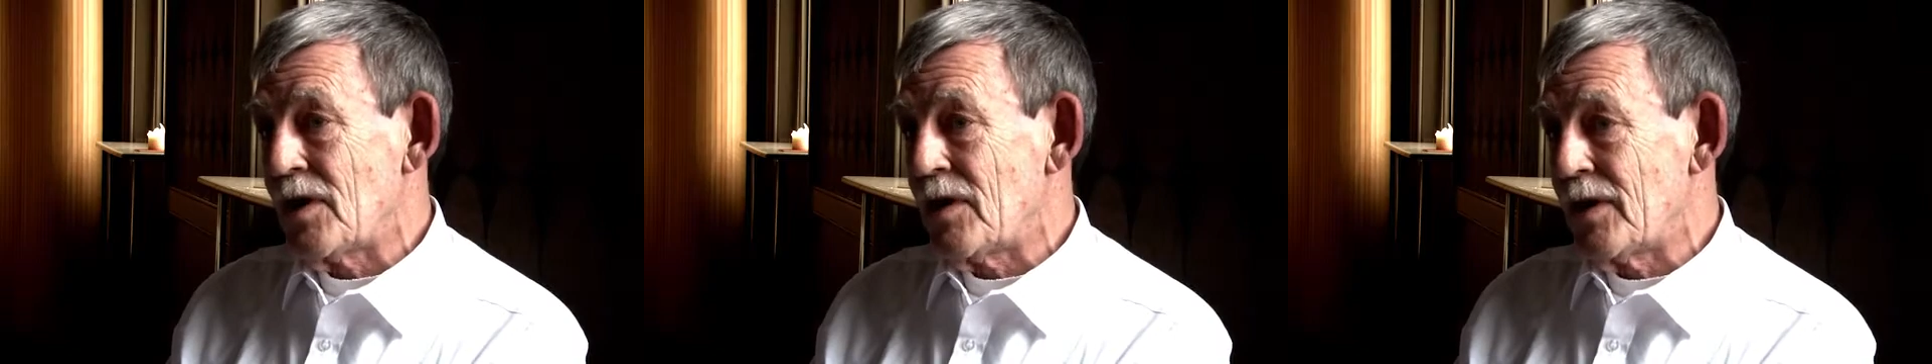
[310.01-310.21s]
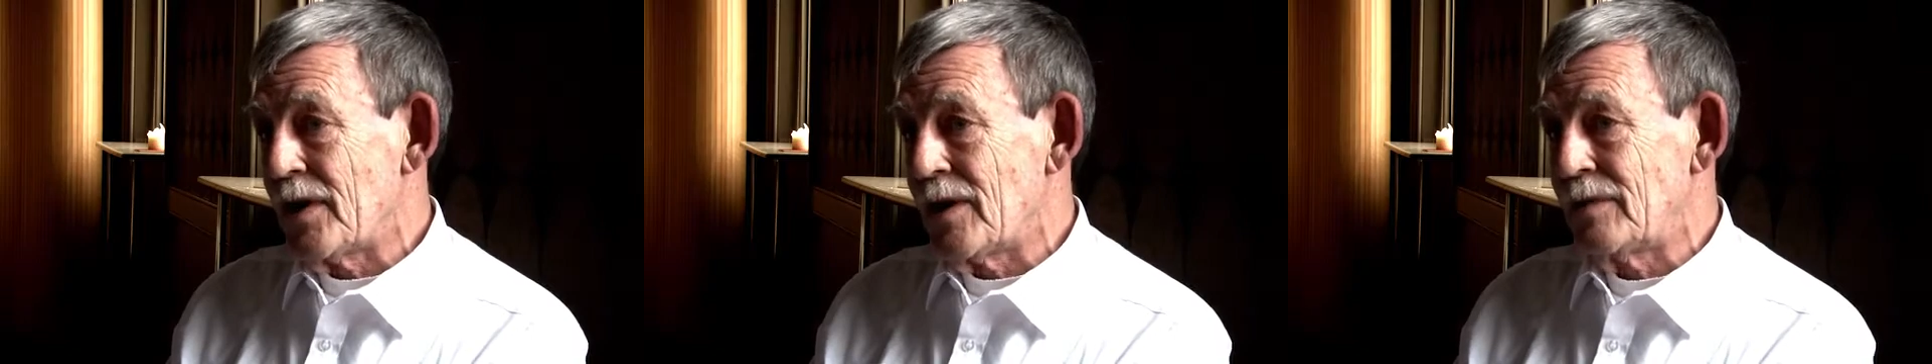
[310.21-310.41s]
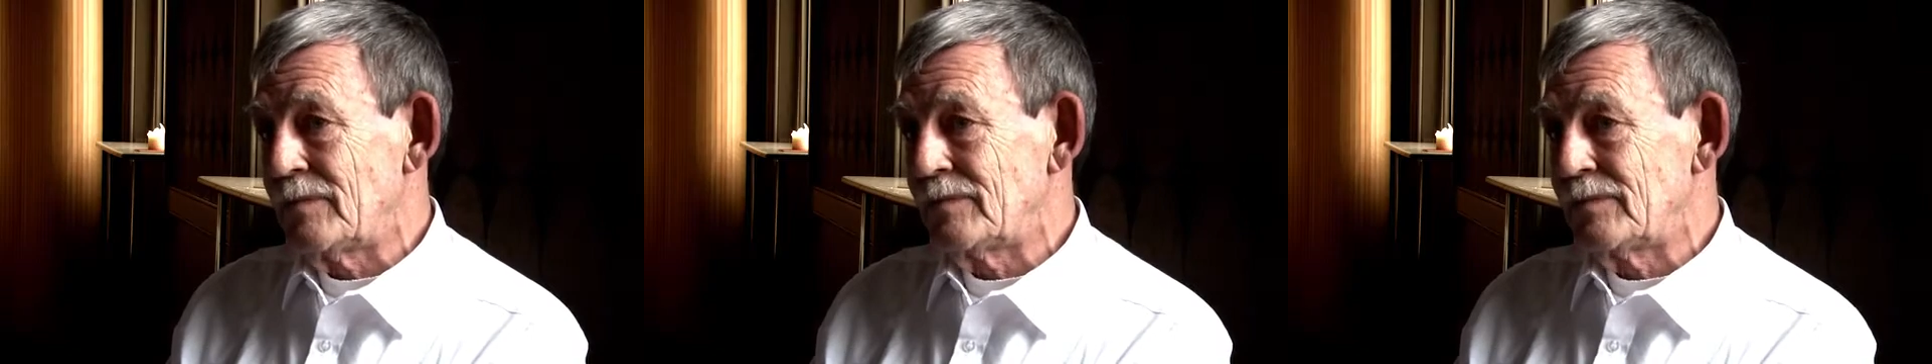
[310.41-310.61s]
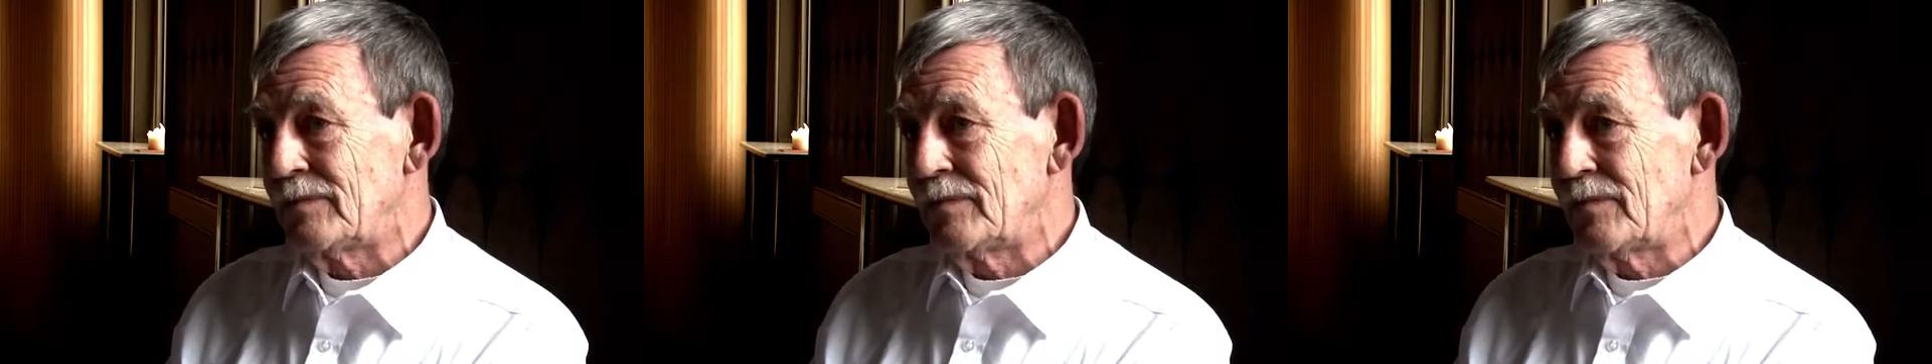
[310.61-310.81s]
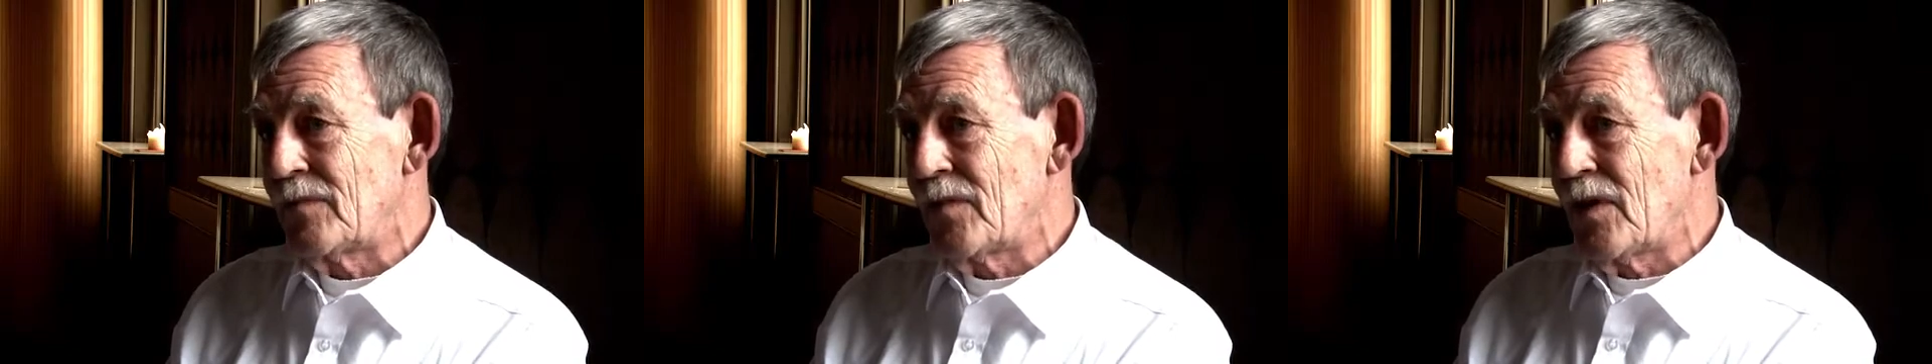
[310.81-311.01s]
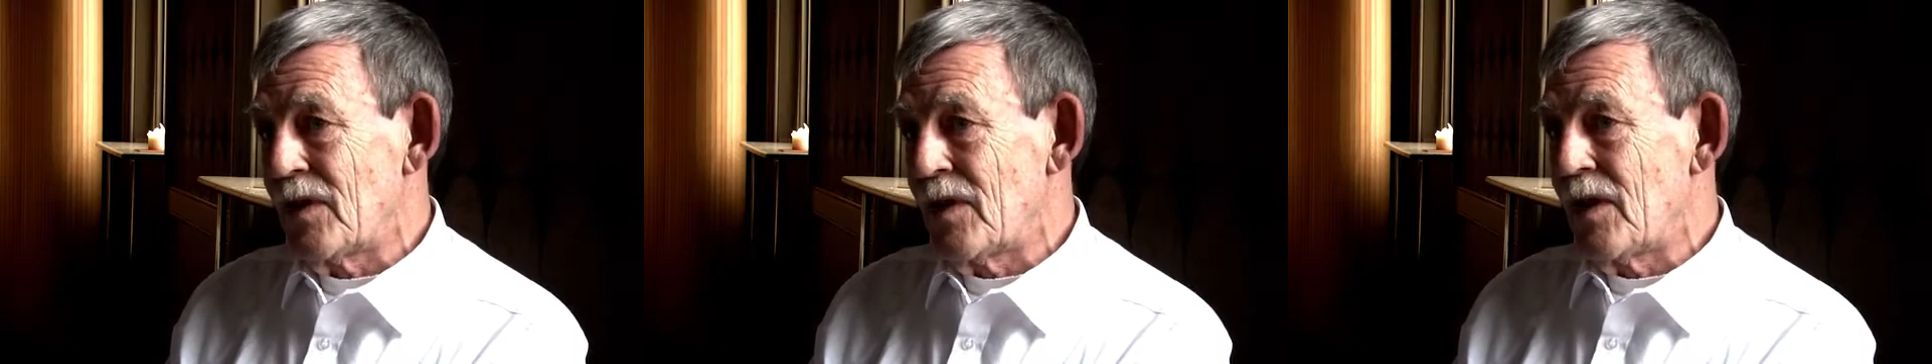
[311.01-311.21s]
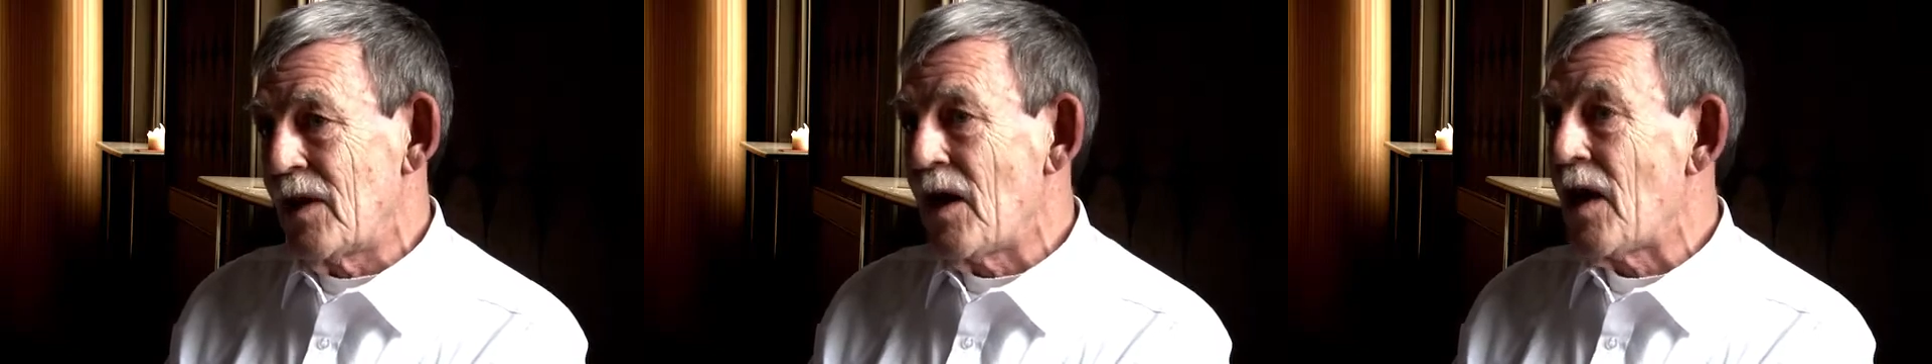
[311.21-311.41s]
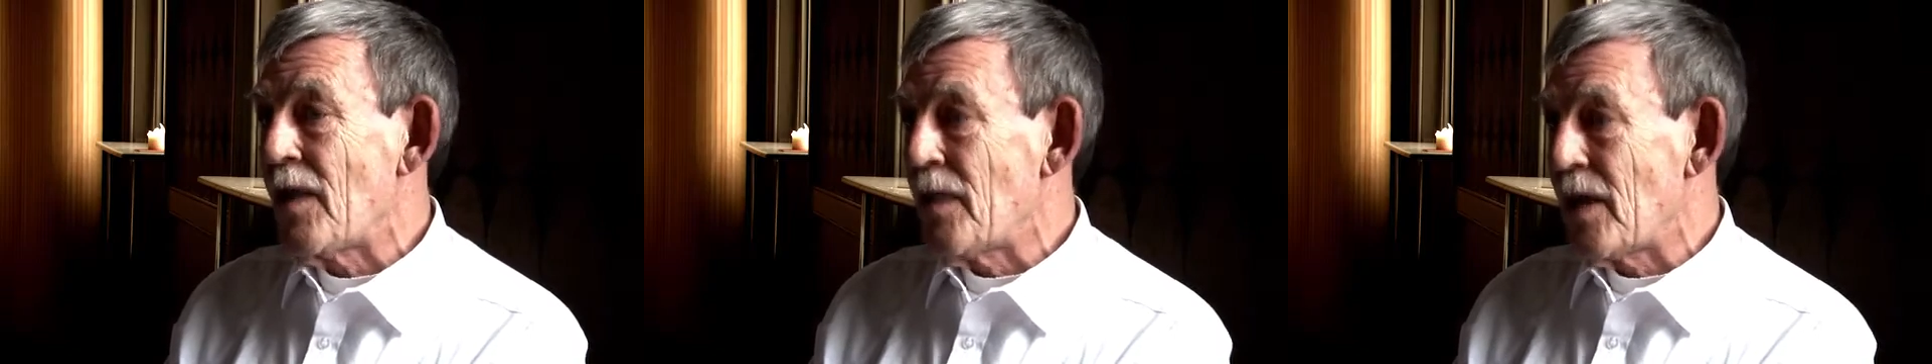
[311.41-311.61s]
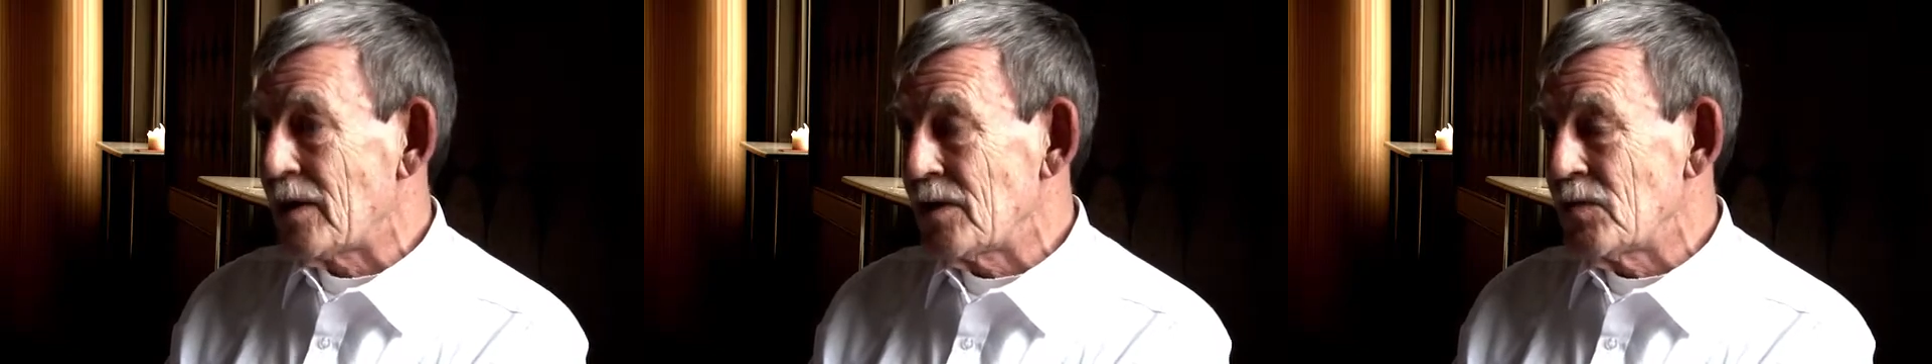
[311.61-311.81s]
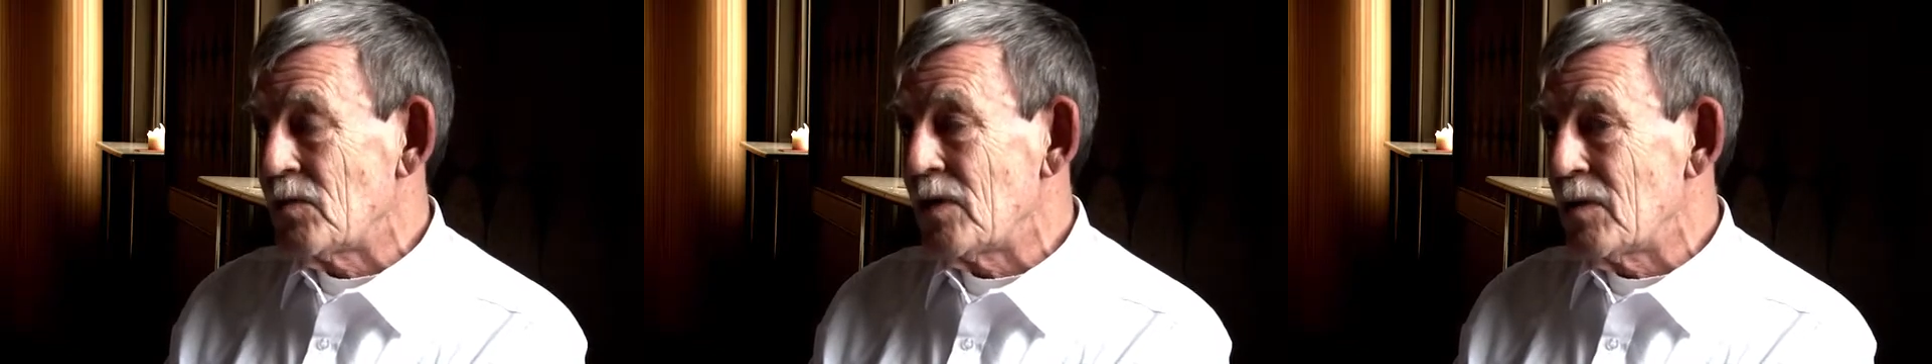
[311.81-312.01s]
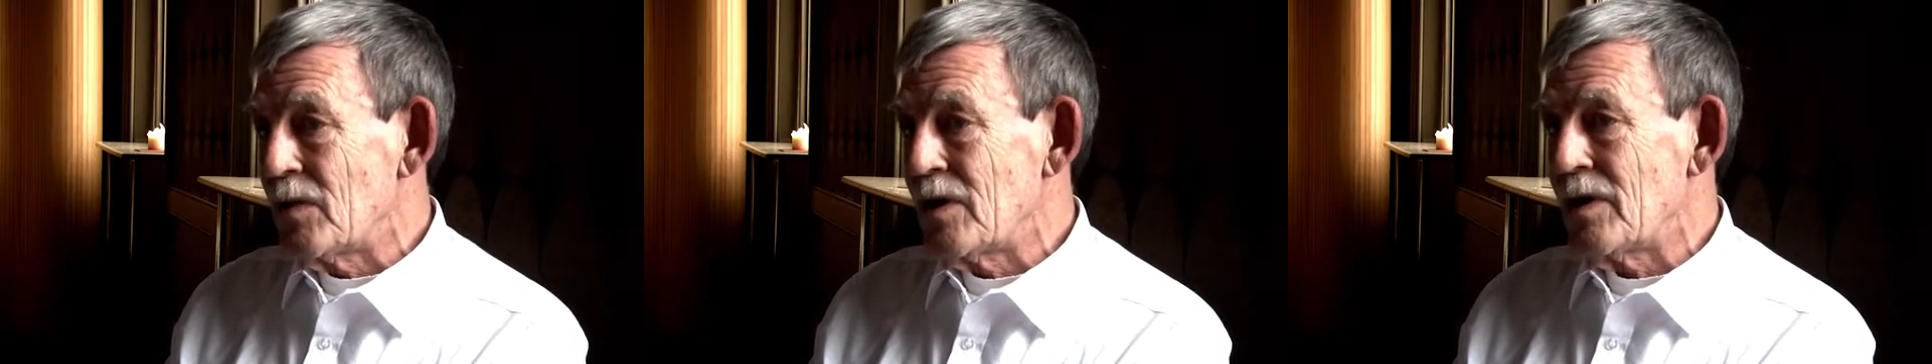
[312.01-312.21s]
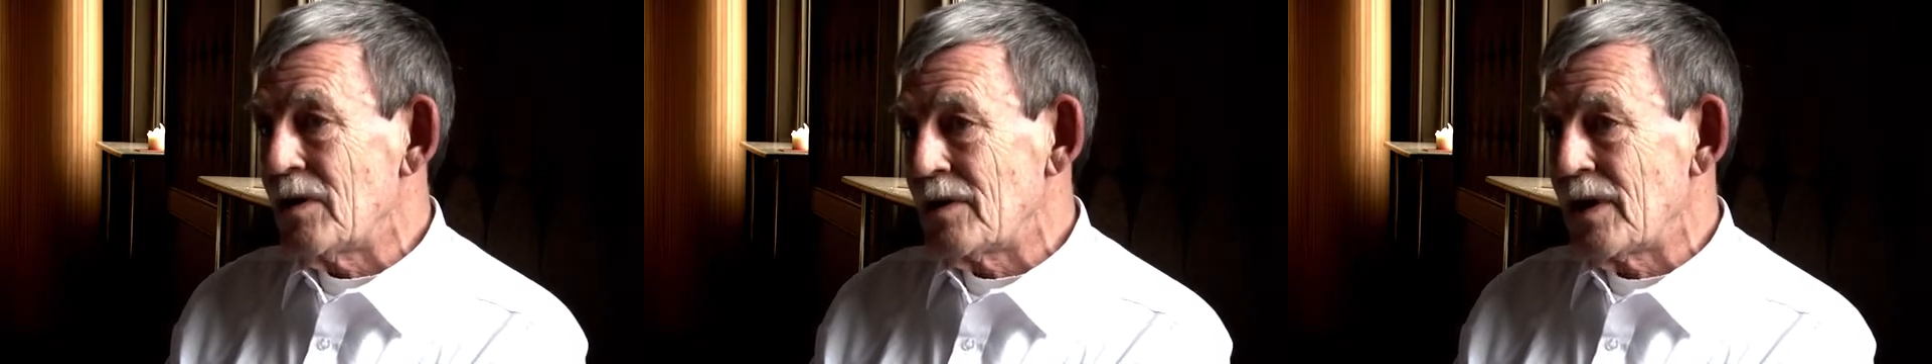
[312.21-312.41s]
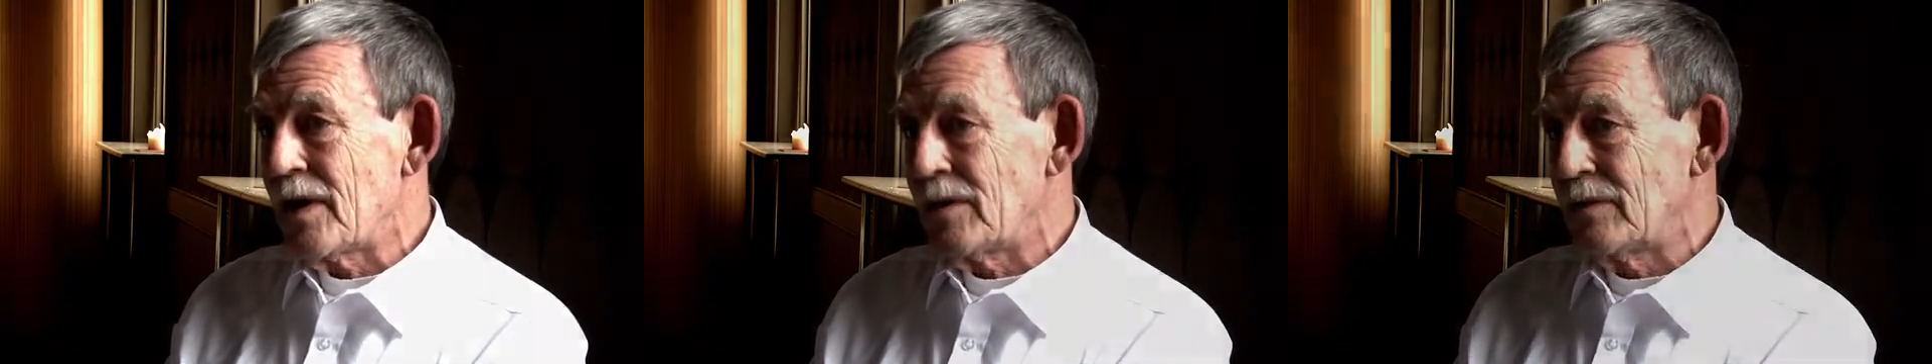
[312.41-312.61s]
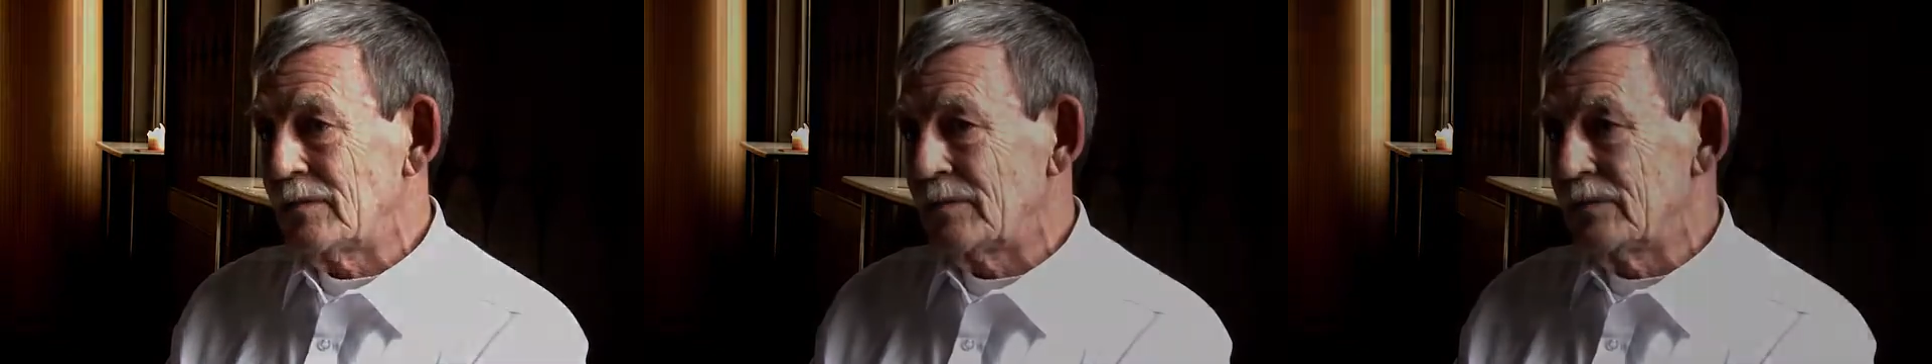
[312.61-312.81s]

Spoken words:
higher. And that is where we are now.